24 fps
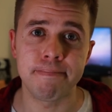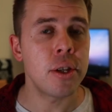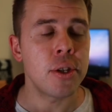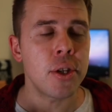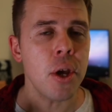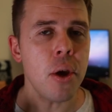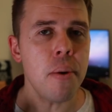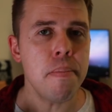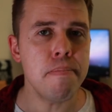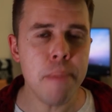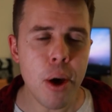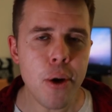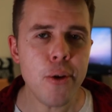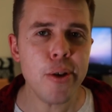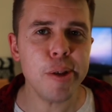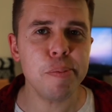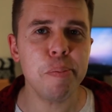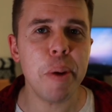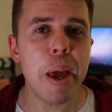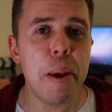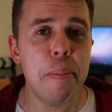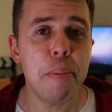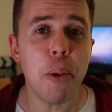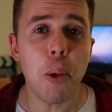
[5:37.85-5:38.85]
So
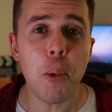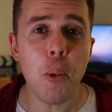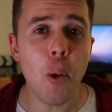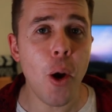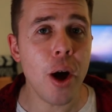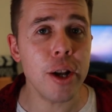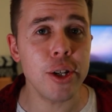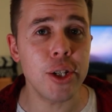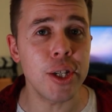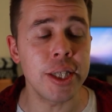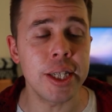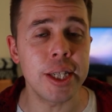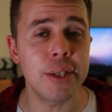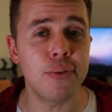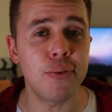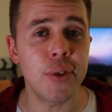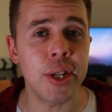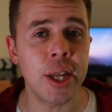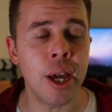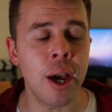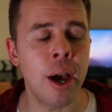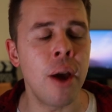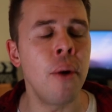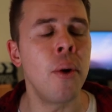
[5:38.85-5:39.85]
most people watching this
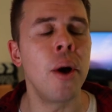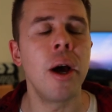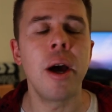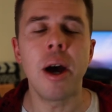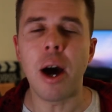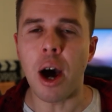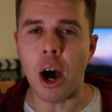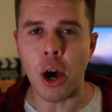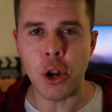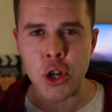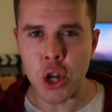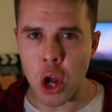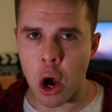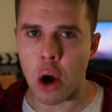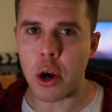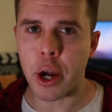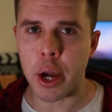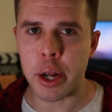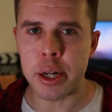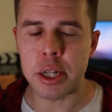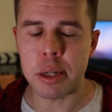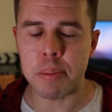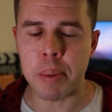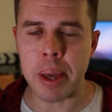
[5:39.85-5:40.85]
video are
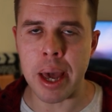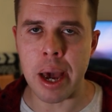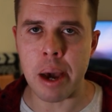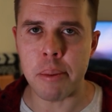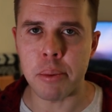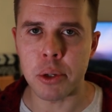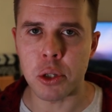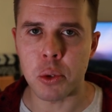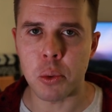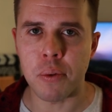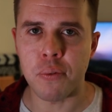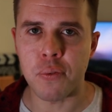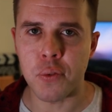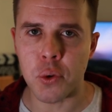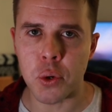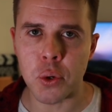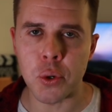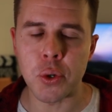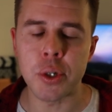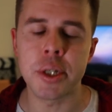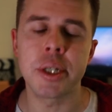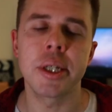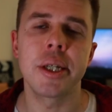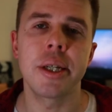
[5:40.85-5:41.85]
not going to be able to
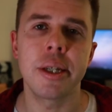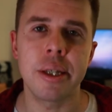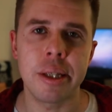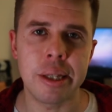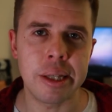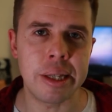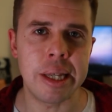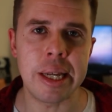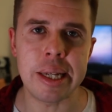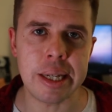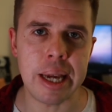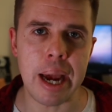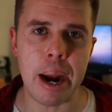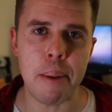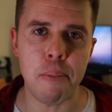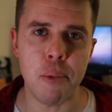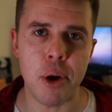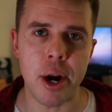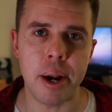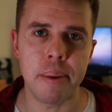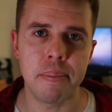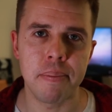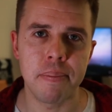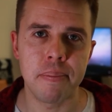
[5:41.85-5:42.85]
afford this
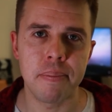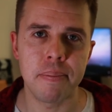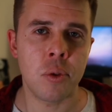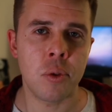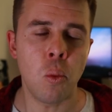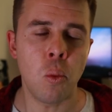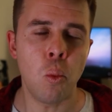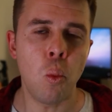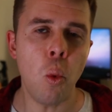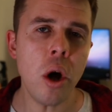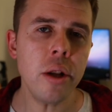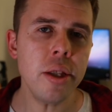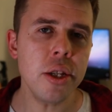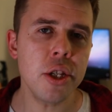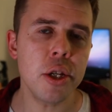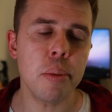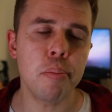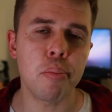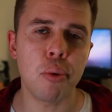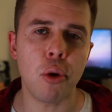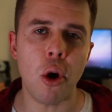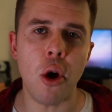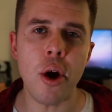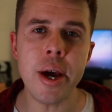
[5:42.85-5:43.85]
camera. One
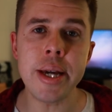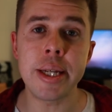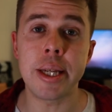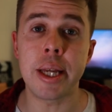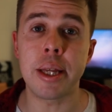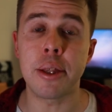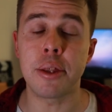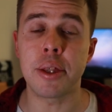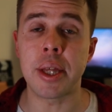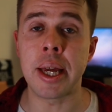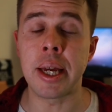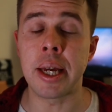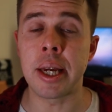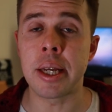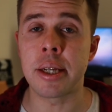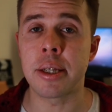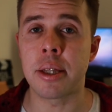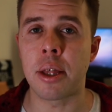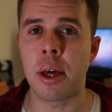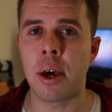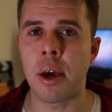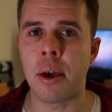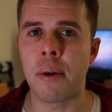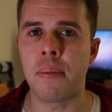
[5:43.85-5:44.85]
surprising thing
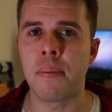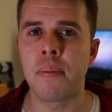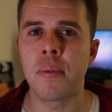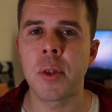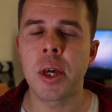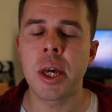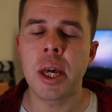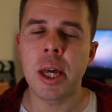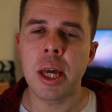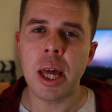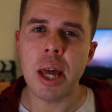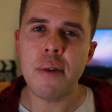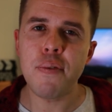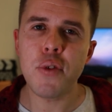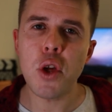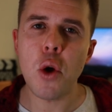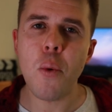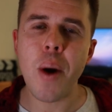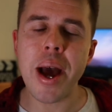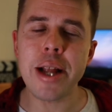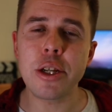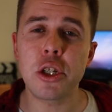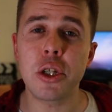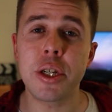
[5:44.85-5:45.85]
is though, if
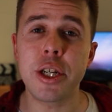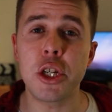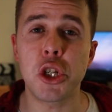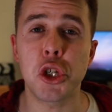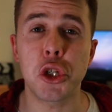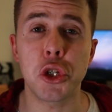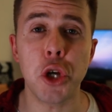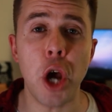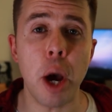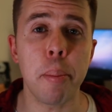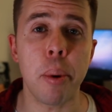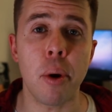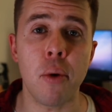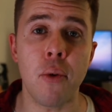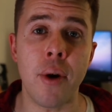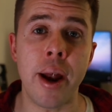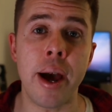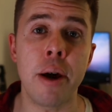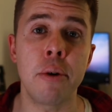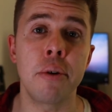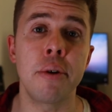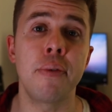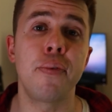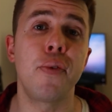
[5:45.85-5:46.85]
you actually shop
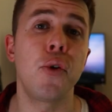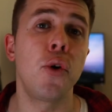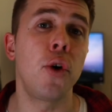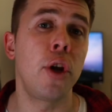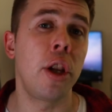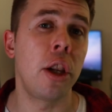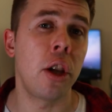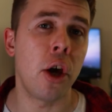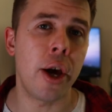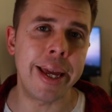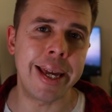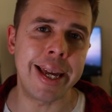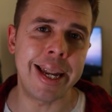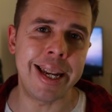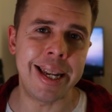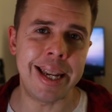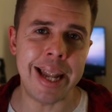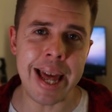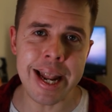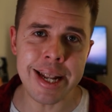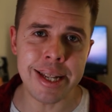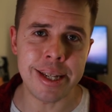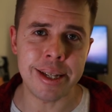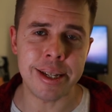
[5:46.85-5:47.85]
around for Leica
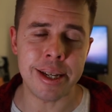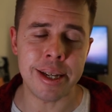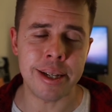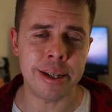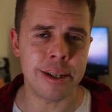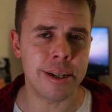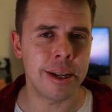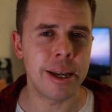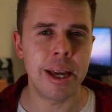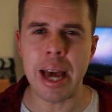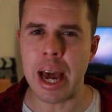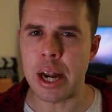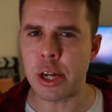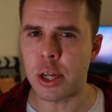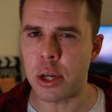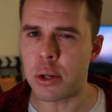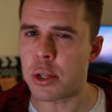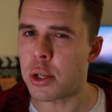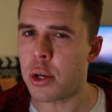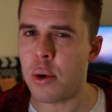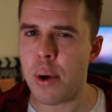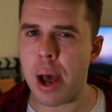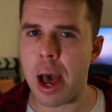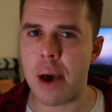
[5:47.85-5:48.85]
lenses and
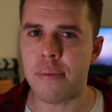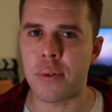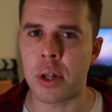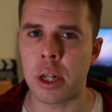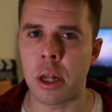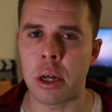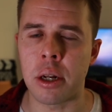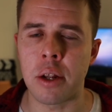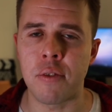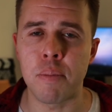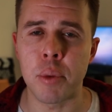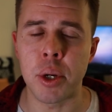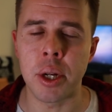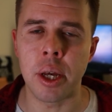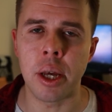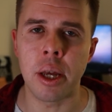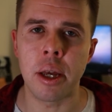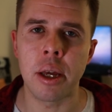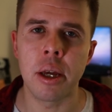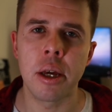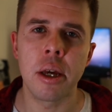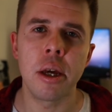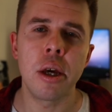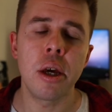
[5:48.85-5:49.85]
you do have a lot of
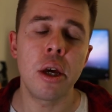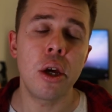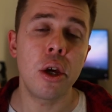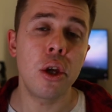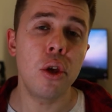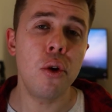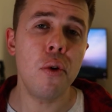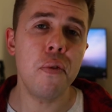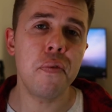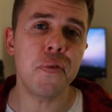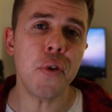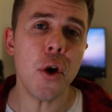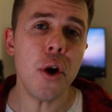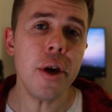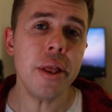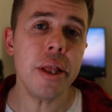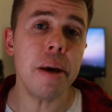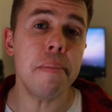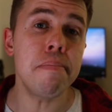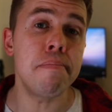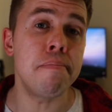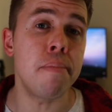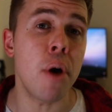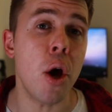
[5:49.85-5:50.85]
money, you'll
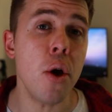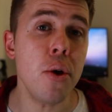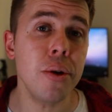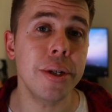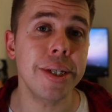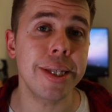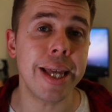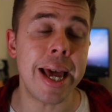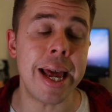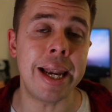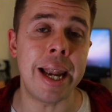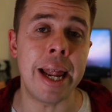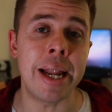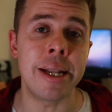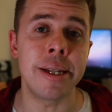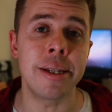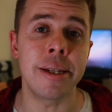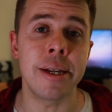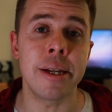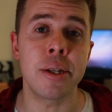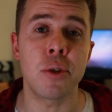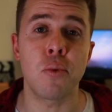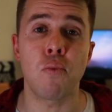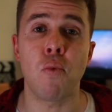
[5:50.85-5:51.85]
find that most of their
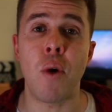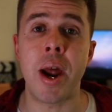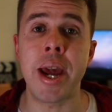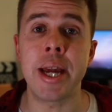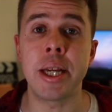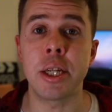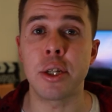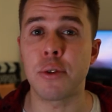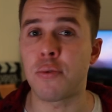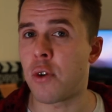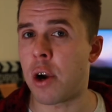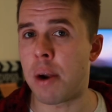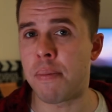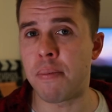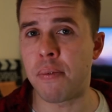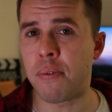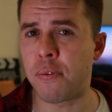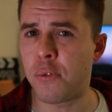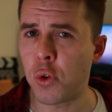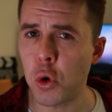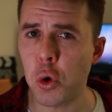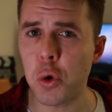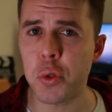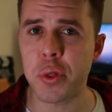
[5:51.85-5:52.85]
lenses range from
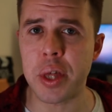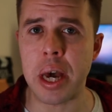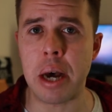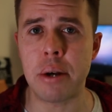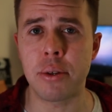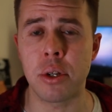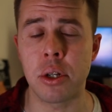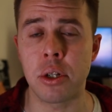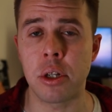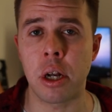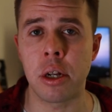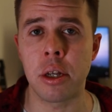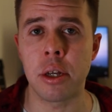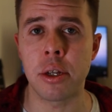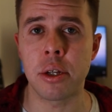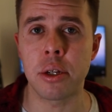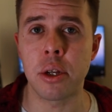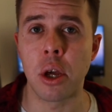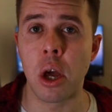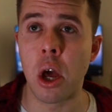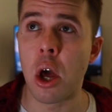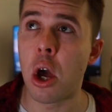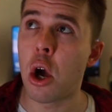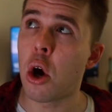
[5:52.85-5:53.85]
four thousand
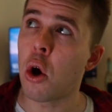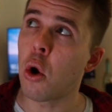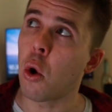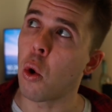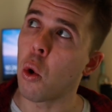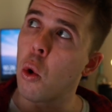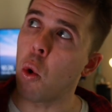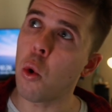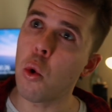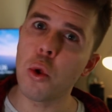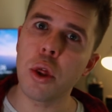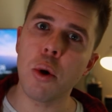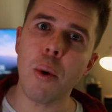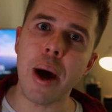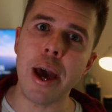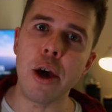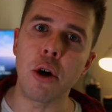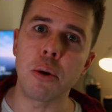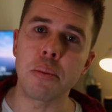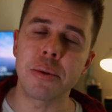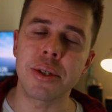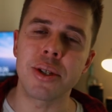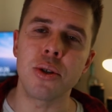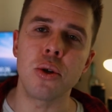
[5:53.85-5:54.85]
dollars all the
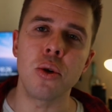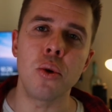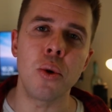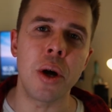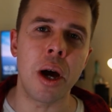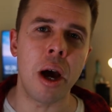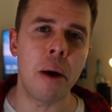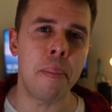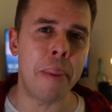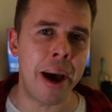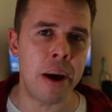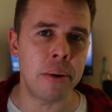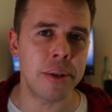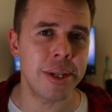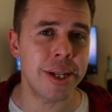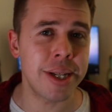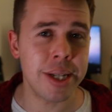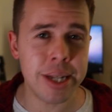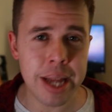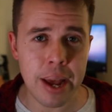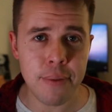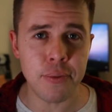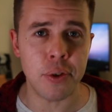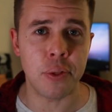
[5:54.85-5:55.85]
way up to about
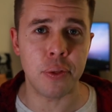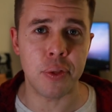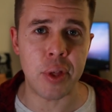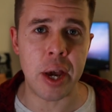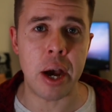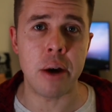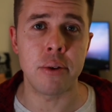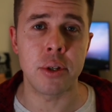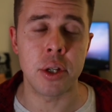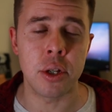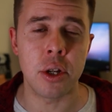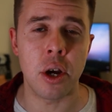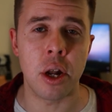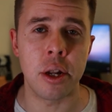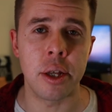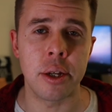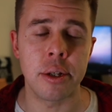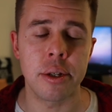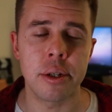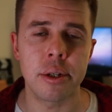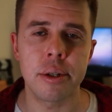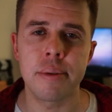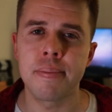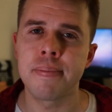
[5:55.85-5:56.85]
seven thousand
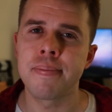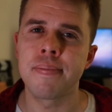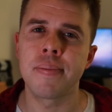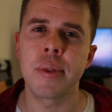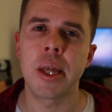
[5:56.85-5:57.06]
dollars.